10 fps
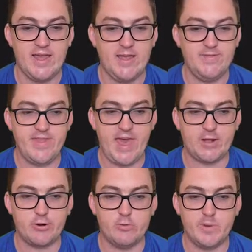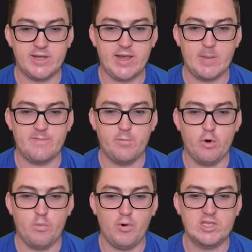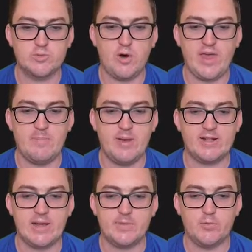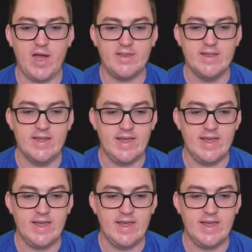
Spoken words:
in that group, picking up 4 points while they picked up the one